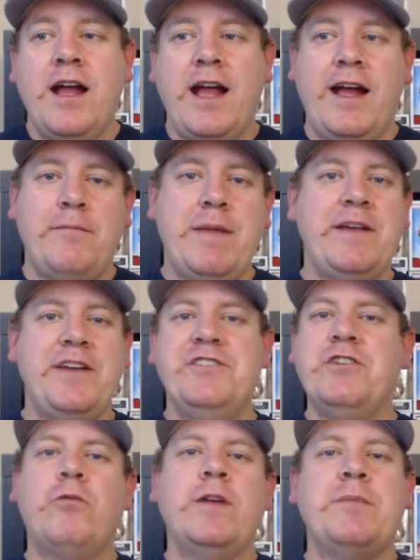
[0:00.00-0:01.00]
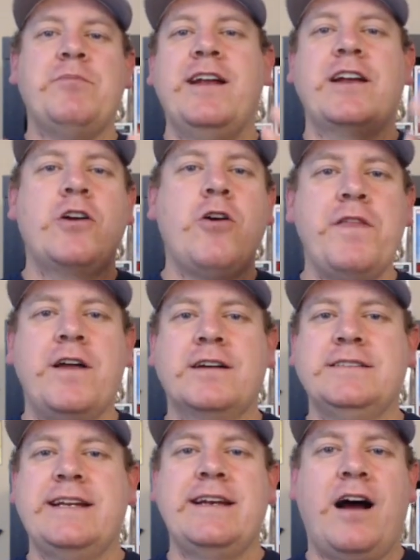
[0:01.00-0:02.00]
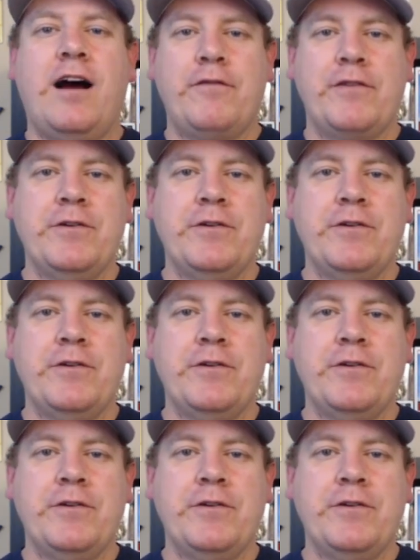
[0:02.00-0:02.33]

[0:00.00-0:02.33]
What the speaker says: and maybe you don't really plan on going there because they didn't offer